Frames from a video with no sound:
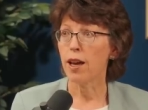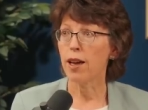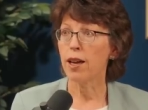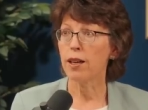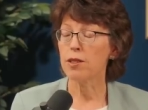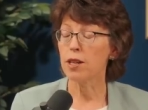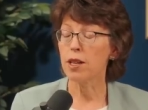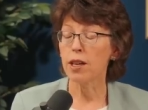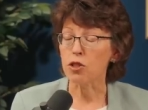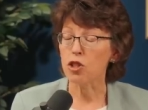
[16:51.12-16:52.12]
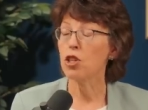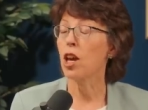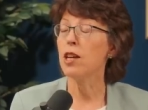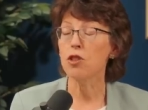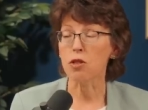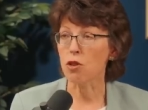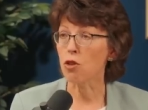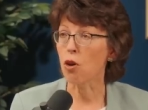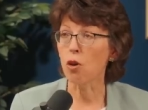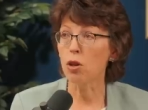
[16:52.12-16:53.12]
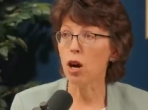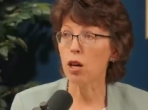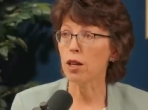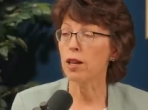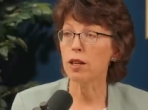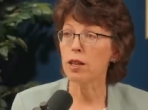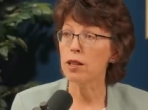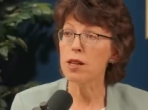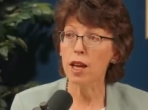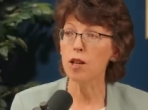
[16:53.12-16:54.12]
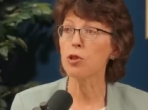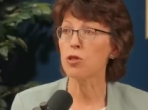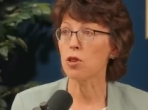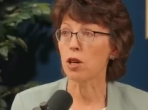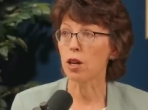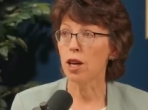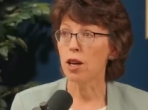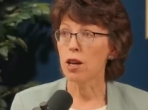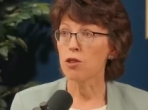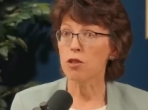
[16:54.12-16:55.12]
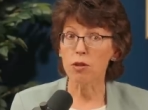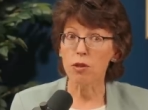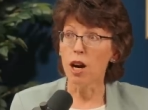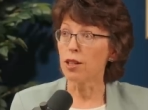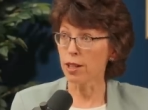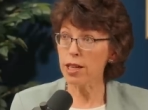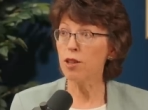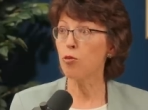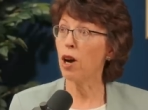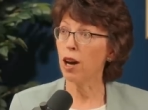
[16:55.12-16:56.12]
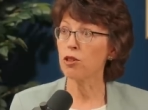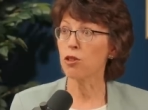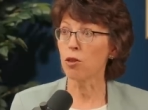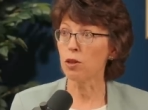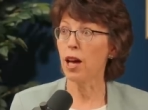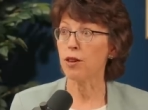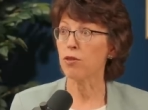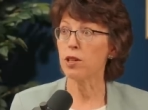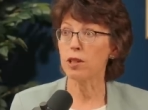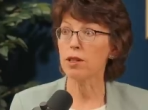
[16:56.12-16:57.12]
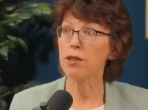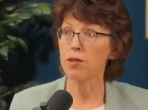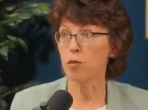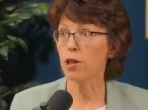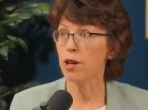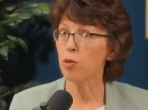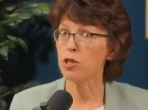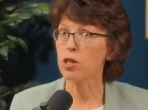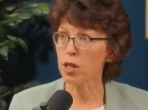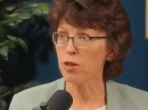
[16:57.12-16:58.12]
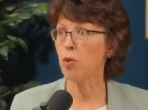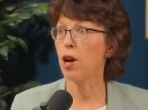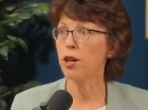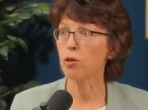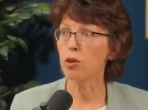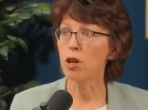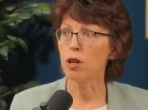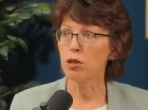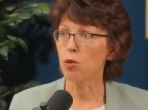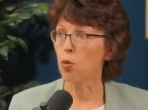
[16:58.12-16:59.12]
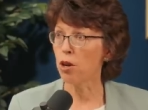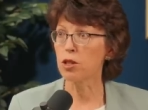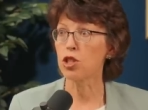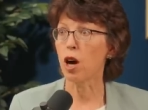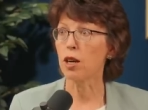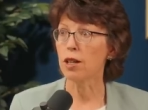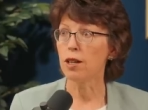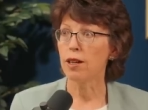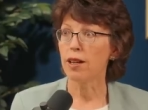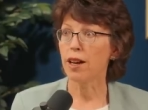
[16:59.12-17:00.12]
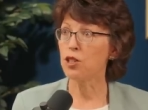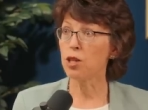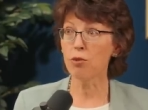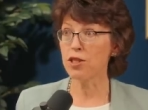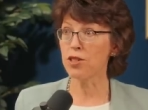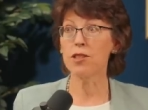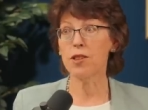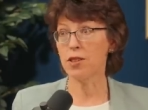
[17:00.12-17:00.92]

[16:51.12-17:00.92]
And it changes her whole heart and it enables her to leave behind her old life. It right. symbolized by she leaves behind her, her water jug and she runs into